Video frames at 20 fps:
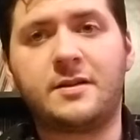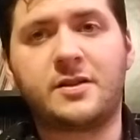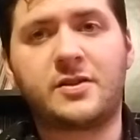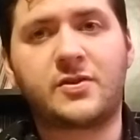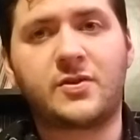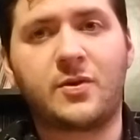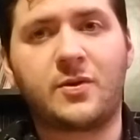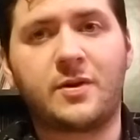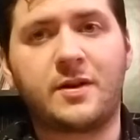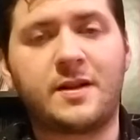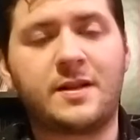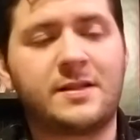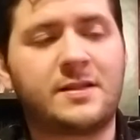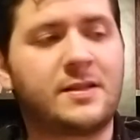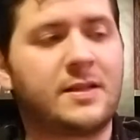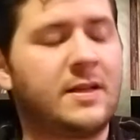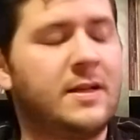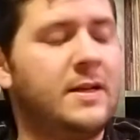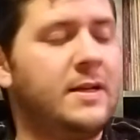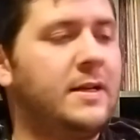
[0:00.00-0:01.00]
stories,
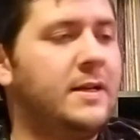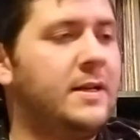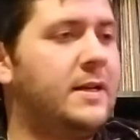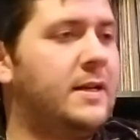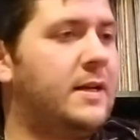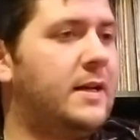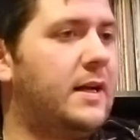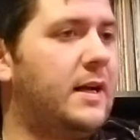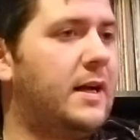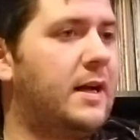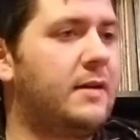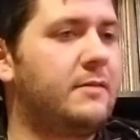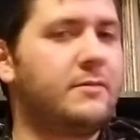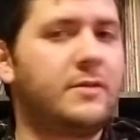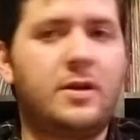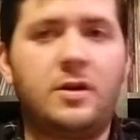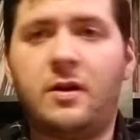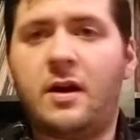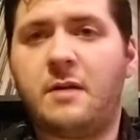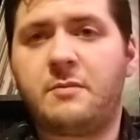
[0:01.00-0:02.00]

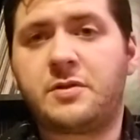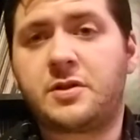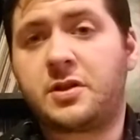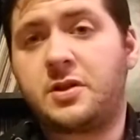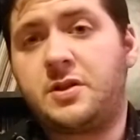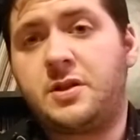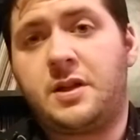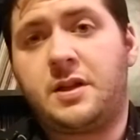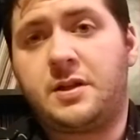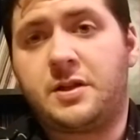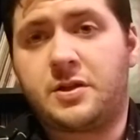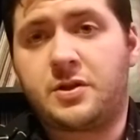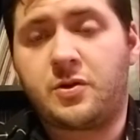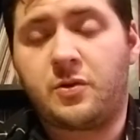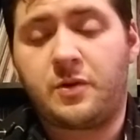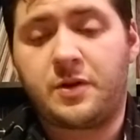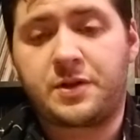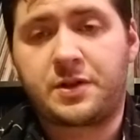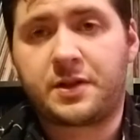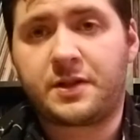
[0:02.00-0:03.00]
you know what, I'm just going to tell you the
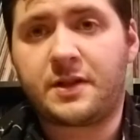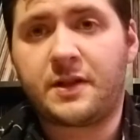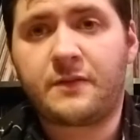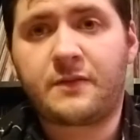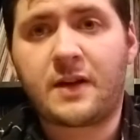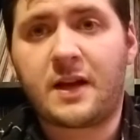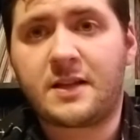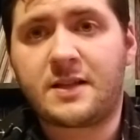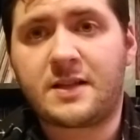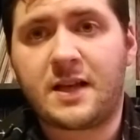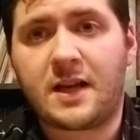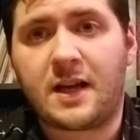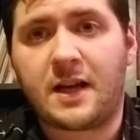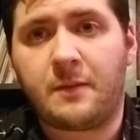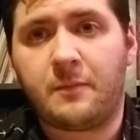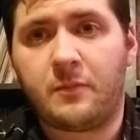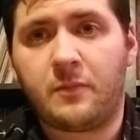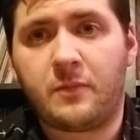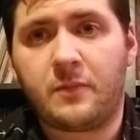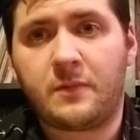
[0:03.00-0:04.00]
stories because I've got time.